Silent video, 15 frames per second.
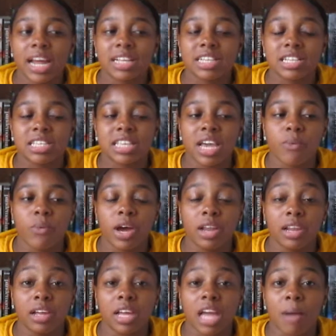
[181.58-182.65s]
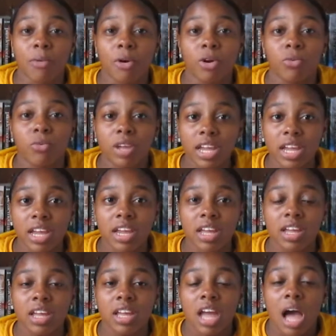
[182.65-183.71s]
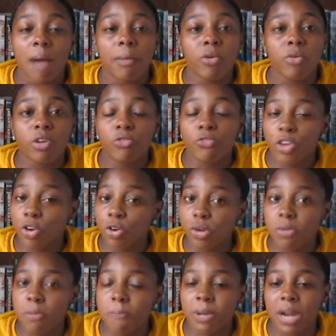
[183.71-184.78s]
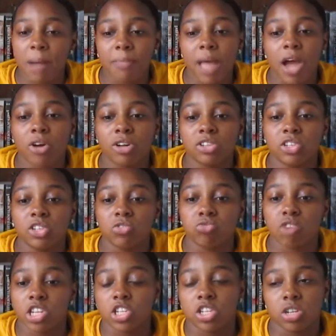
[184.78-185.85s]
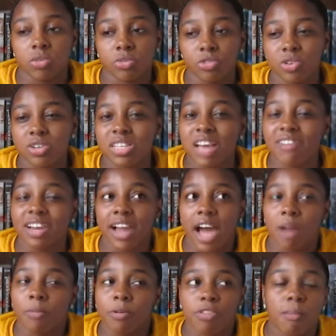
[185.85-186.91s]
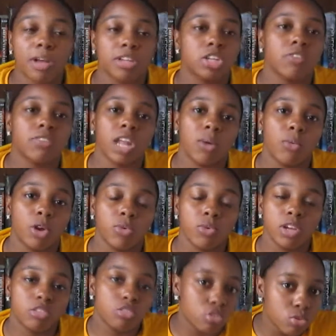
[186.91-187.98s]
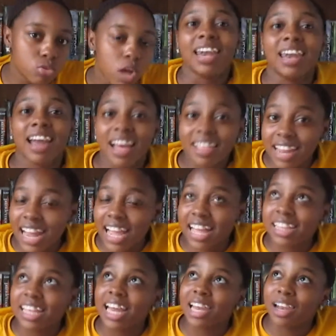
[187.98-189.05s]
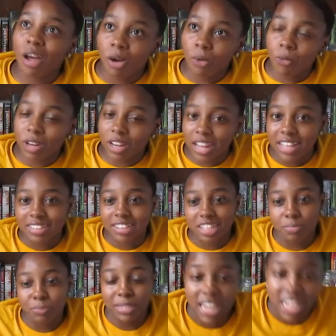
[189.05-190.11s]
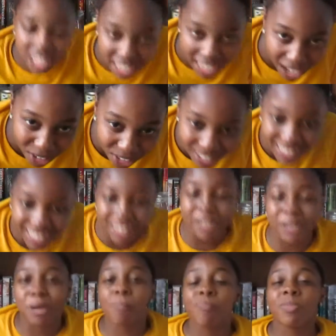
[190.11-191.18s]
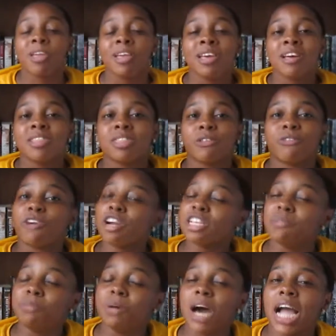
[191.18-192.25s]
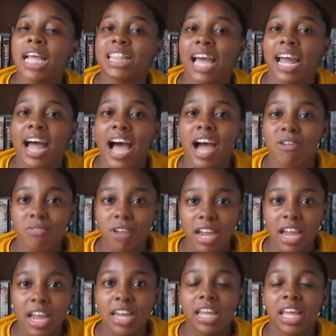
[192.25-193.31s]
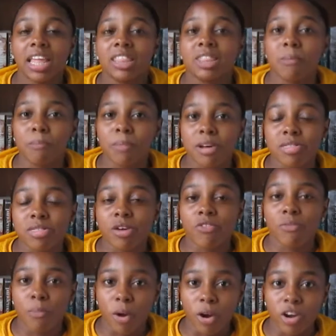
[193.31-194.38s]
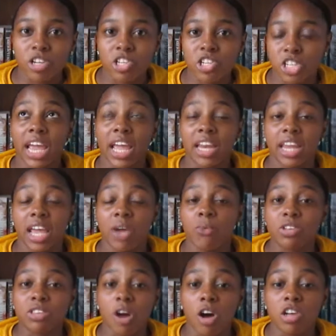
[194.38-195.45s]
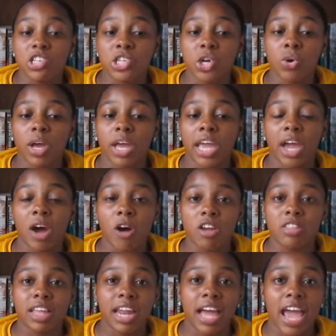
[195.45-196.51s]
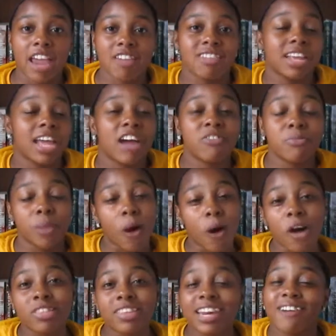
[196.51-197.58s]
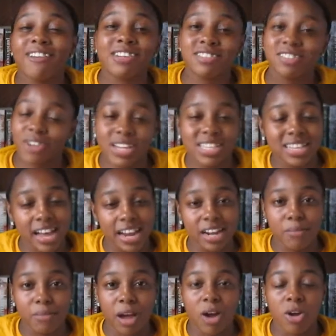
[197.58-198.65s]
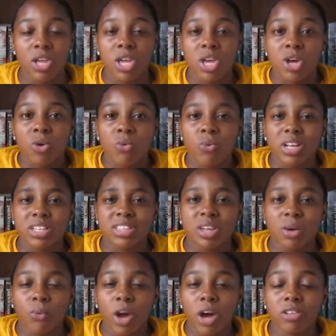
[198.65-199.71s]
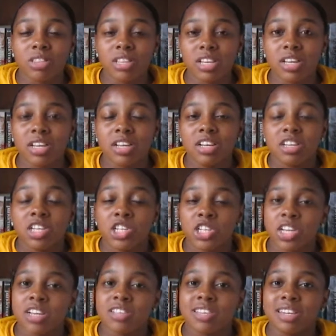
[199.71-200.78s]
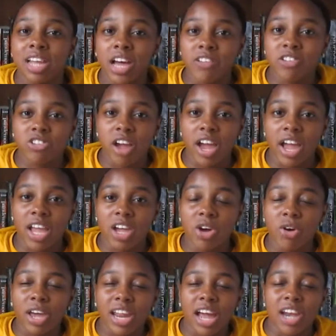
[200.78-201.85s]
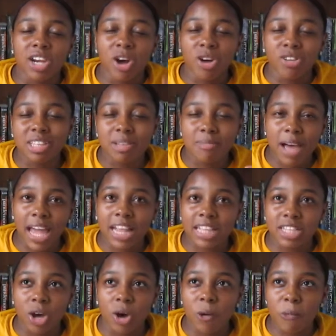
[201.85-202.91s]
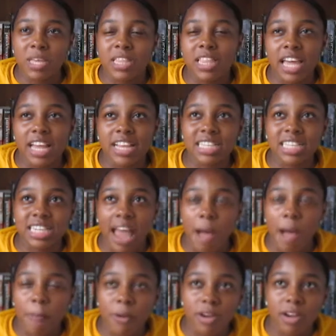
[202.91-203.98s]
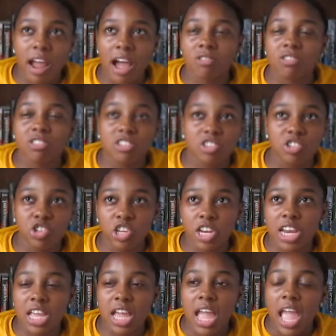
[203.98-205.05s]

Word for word: I just say well look I'm gonna read I'm gonna review them but I'm not gonna just rush to the review because I have a lot of books on my shelf that I want to read too now that I got that long-winded ass explanation out um the first book that I read in the month of March and it was also a ARC that I actually got from the author that I was so excited about was the wealthy sheik's love triangle and I know somebody told me that it's not pronounced chic